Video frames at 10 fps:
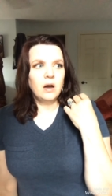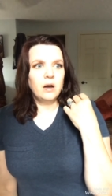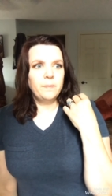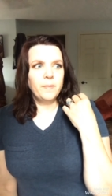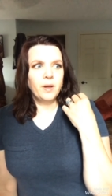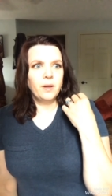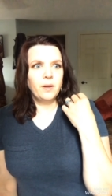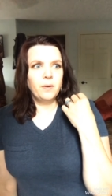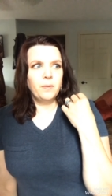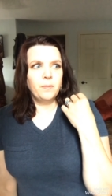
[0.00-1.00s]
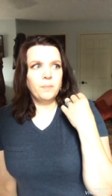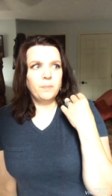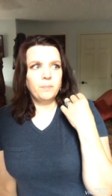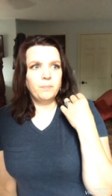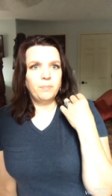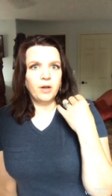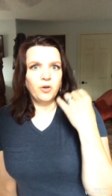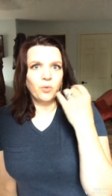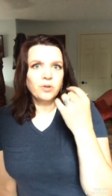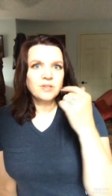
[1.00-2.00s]
Um,
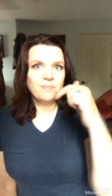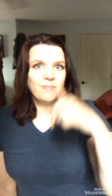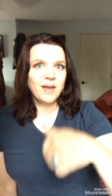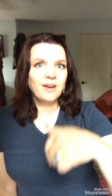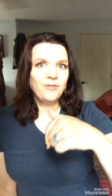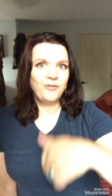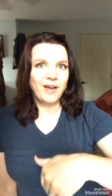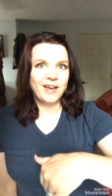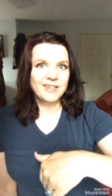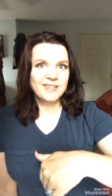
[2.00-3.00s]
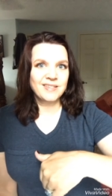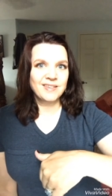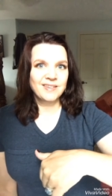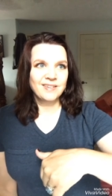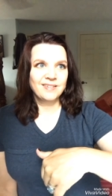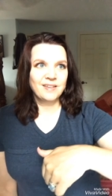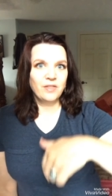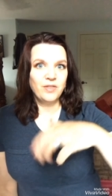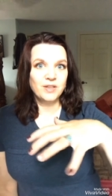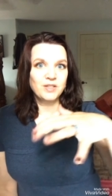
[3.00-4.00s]
but in order to manifest
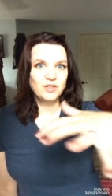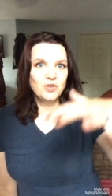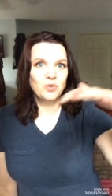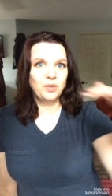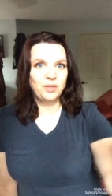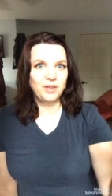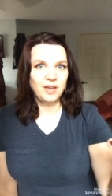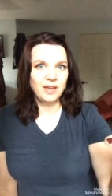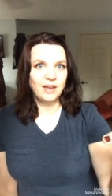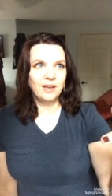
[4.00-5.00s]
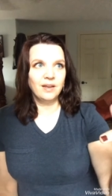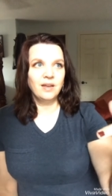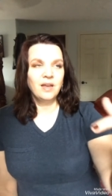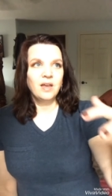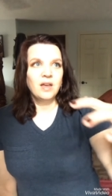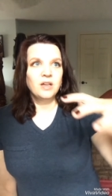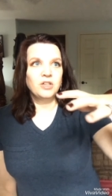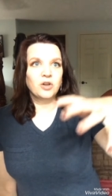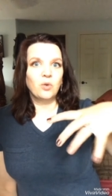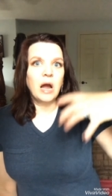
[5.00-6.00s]
this new thing,
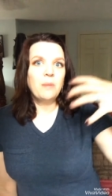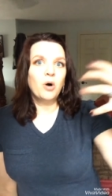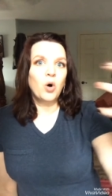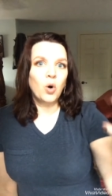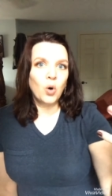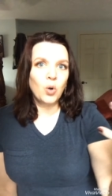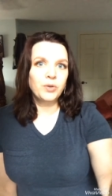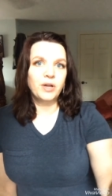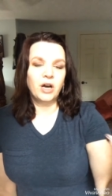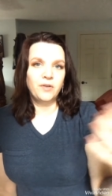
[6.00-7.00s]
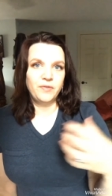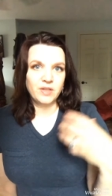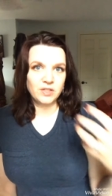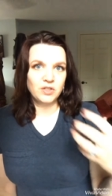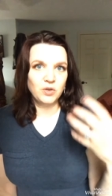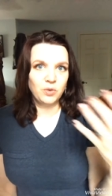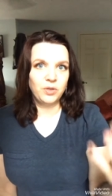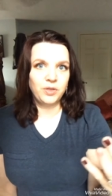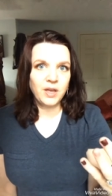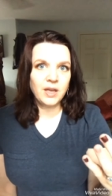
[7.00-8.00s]
to grab a hold of this new
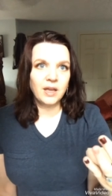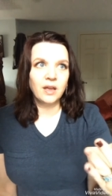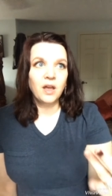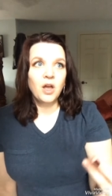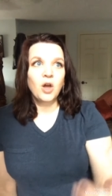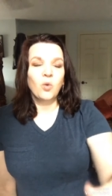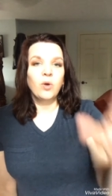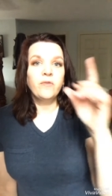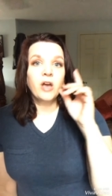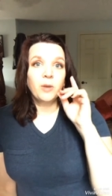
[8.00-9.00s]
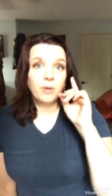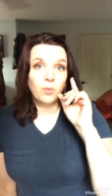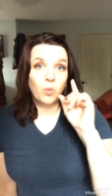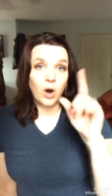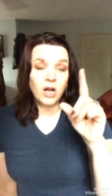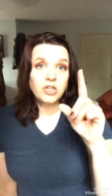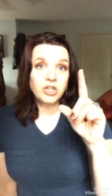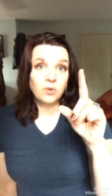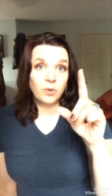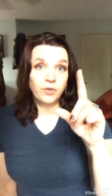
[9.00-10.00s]
thing, we've got to be
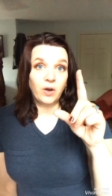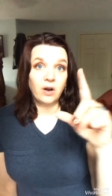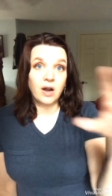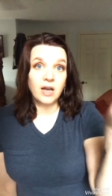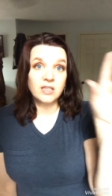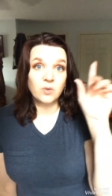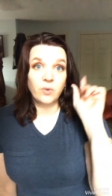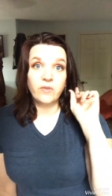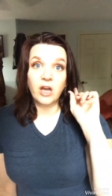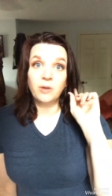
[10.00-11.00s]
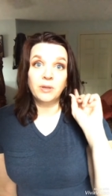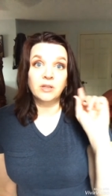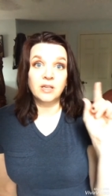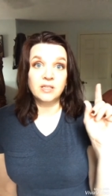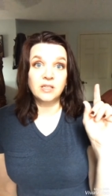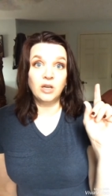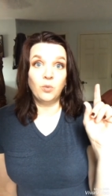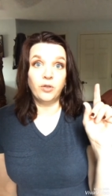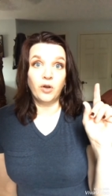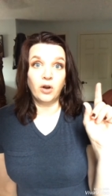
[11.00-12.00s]
watching with our eyes and we've got to be
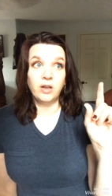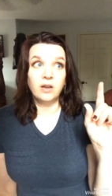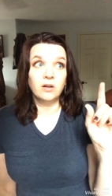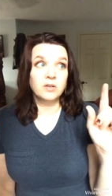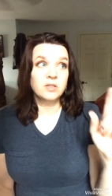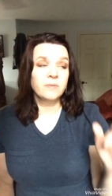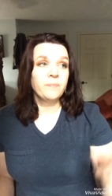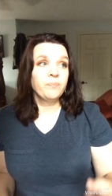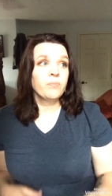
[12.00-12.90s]
listening with our ears.